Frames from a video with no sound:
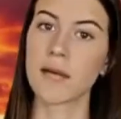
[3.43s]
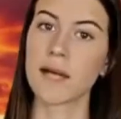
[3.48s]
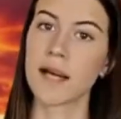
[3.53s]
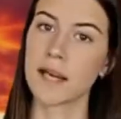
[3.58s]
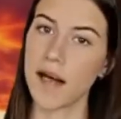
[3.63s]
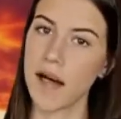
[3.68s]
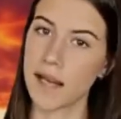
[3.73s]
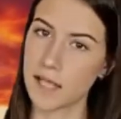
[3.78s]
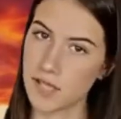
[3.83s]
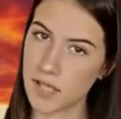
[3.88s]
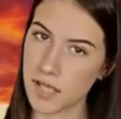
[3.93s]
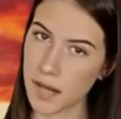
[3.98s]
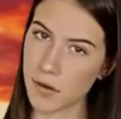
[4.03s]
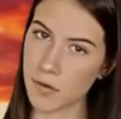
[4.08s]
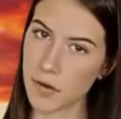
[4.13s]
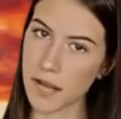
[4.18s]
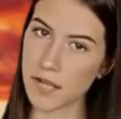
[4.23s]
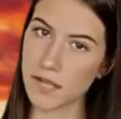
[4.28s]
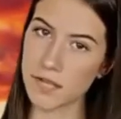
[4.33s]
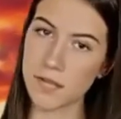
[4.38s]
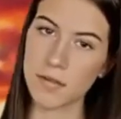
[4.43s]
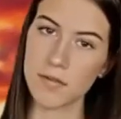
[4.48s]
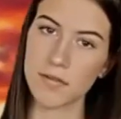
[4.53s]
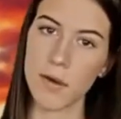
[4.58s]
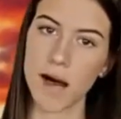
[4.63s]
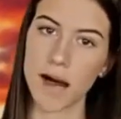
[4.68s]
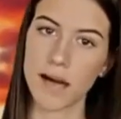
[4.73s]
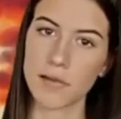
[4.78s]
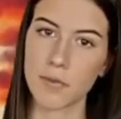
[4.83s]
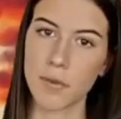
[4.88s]
In our series,
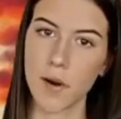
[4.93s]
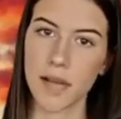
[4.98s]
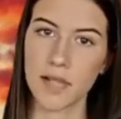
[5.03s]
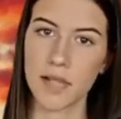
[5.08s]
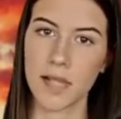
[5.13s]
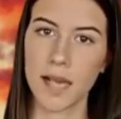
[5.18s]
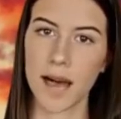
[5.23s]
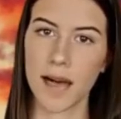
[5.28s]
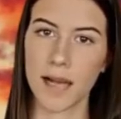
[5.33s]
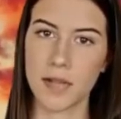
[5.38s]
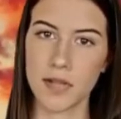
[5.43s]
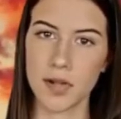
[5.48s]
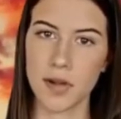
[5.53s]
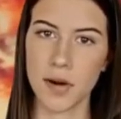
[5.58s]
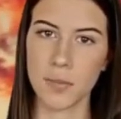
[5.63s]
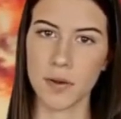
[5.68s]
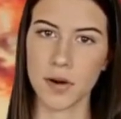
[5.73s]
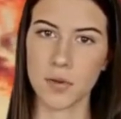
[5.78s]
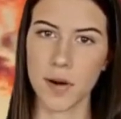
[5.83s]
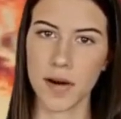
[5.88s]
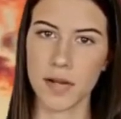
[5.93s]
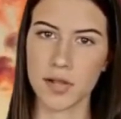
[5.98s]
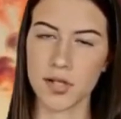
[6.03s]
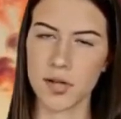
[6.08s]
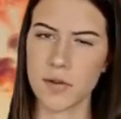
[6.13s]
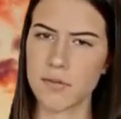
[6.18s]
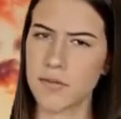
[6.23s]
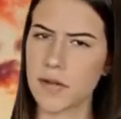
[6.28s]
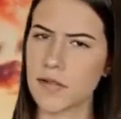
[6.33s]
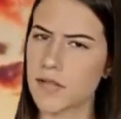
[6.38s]
Pathway to Canada
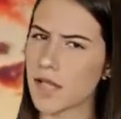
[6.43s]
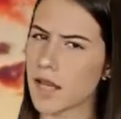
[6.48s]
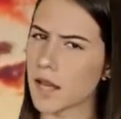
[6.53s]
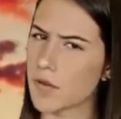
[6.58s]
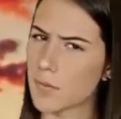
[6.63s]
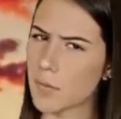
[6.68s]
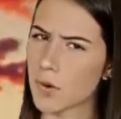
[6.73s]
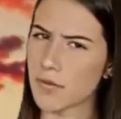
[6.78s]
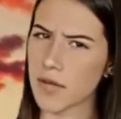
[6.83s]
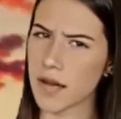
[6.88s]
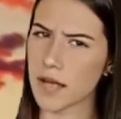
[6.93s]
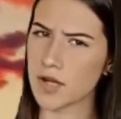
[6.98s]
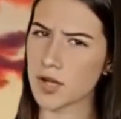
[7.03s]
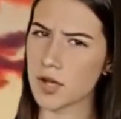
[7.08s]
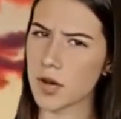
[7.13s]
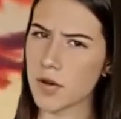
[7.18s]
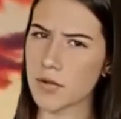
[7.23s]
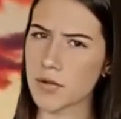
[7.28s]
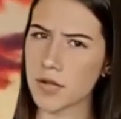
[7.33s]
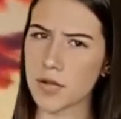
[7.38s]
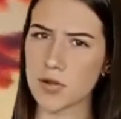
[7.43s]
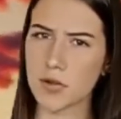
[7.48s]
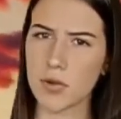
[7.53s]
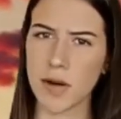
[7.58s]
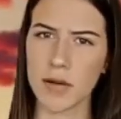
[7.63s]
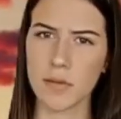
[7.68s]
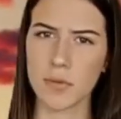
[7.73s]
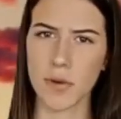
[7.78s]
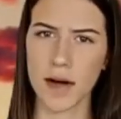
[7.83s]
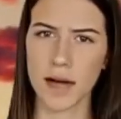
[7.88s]
Immigration for Skilled Professionals and
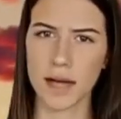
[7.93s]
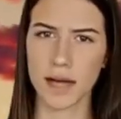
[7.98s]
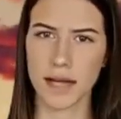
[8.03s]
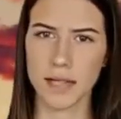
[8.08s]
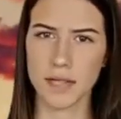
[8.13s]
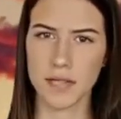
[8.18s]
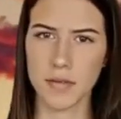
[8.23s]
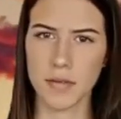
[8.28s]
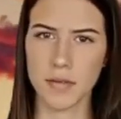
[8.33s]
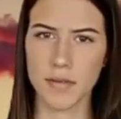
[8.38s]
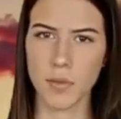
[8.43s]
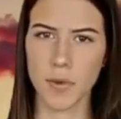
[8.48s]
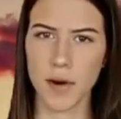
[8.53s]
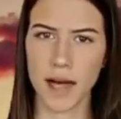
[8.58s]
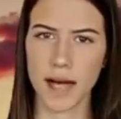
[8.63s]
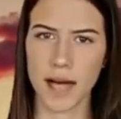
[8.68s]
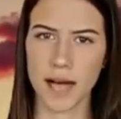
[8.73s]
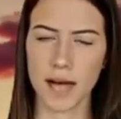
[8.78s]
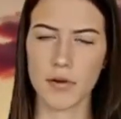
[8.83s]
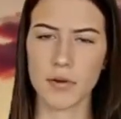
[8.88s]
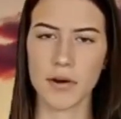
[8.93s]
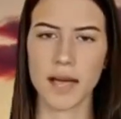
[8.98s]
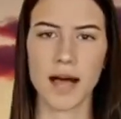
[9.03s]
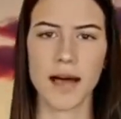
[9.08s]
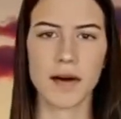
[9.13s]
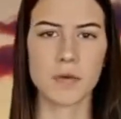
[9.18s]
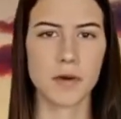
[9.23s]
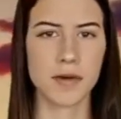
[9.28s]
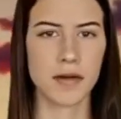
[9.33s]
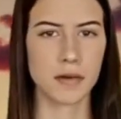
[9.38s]
Trade Workers, we are here
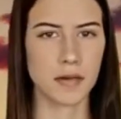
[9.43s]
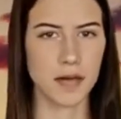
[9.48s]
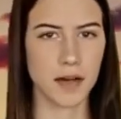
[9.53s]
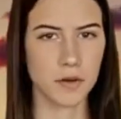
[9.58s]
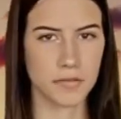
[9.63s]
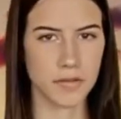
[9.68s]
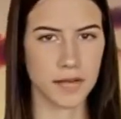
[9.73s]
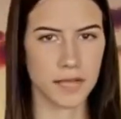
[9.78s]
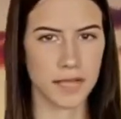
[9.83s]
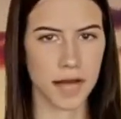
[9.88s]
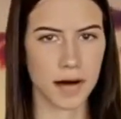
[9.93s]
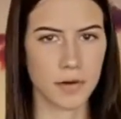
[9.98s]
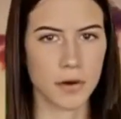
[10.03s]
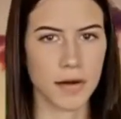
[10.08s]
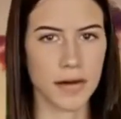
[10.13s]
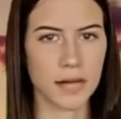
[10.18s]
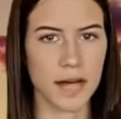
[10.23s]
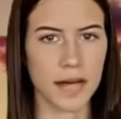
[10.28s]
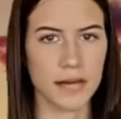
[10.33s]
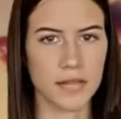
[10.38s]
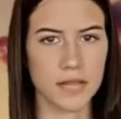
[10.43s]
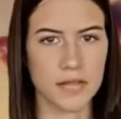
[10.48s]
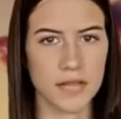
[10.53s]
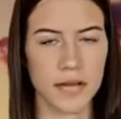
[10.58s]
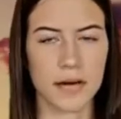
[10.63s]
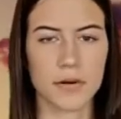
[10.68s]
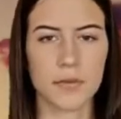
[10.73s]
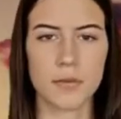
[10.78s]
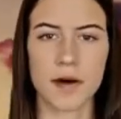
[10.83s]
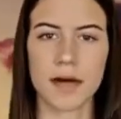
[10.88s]
again with a new video on another
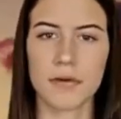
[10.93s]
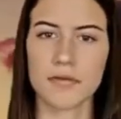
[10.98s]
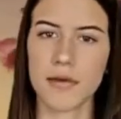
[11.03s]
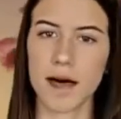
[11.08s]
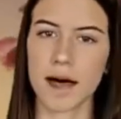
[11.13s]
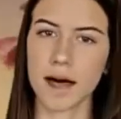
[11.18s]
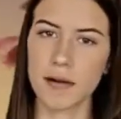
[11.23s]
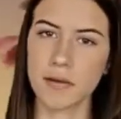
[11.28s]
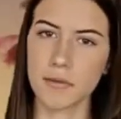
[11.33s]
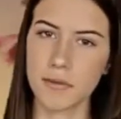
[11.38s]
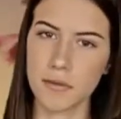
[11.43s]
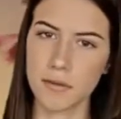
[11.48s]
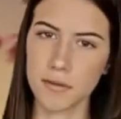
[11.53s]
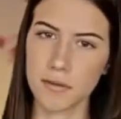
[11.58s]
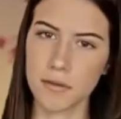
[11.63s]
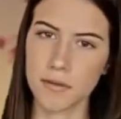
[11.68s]
skill profile.